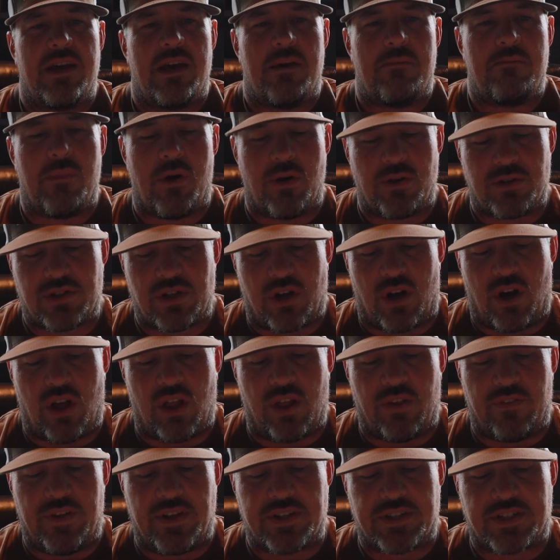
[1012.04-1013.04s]
most
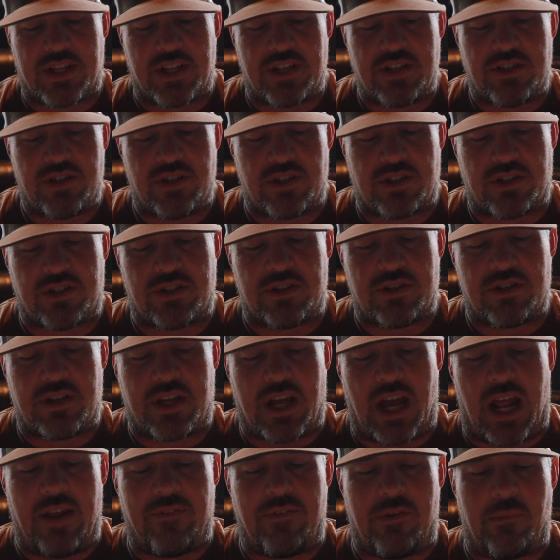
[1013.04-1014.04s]
all of us can just
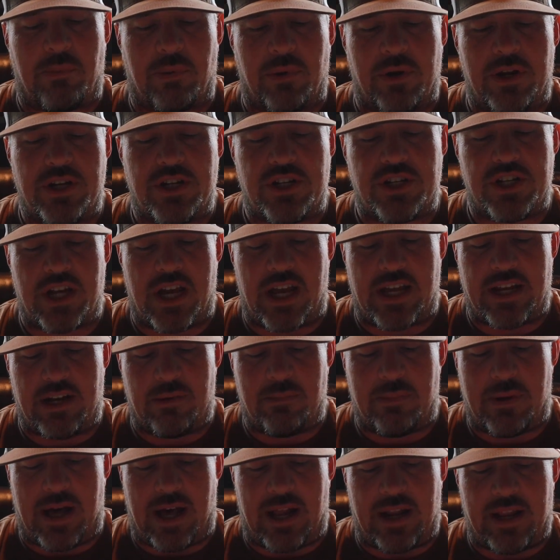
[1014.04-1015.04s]
kind of appreciate
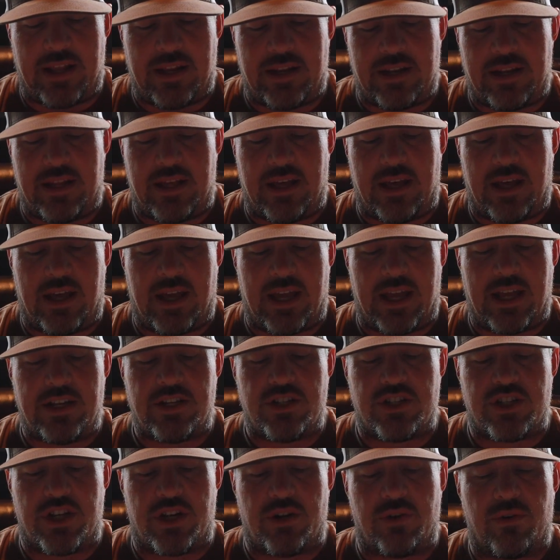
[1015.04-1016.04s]
about it in
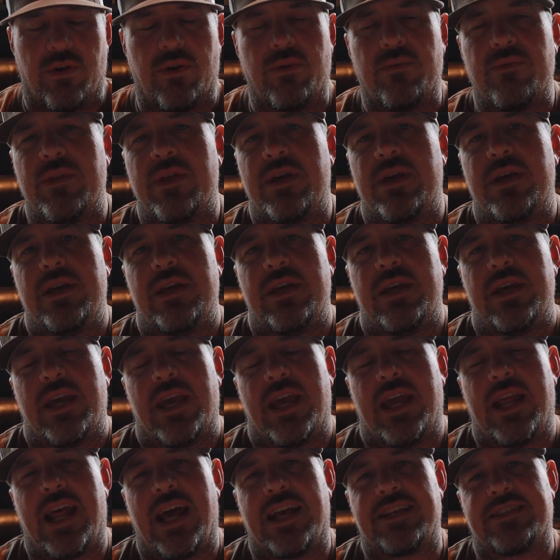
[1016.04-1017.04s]
general.
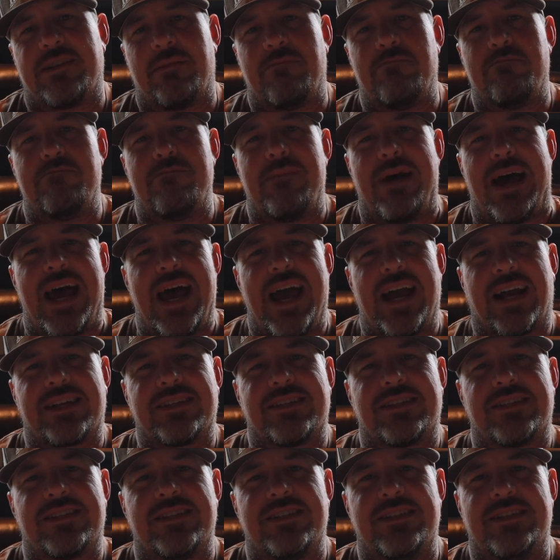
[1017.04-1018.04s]
It has a
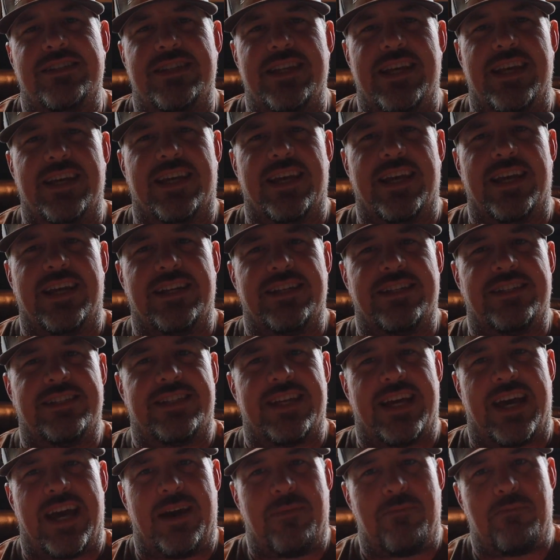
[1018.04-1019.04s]
max digging
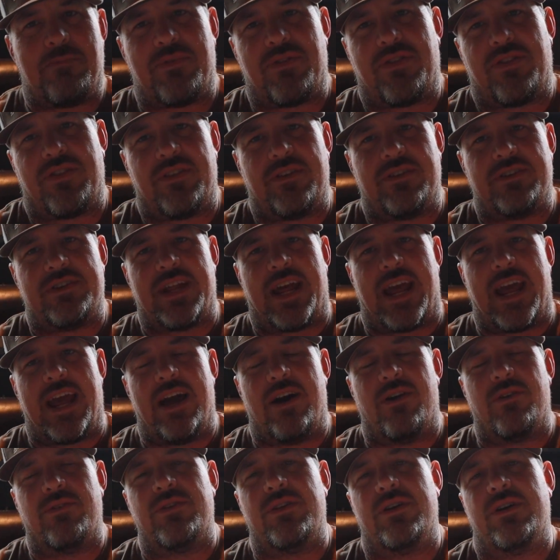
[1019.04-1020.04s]
depth
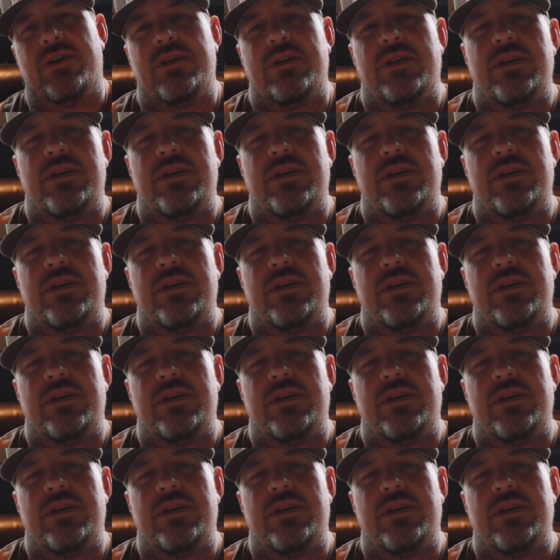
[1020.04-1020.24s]
down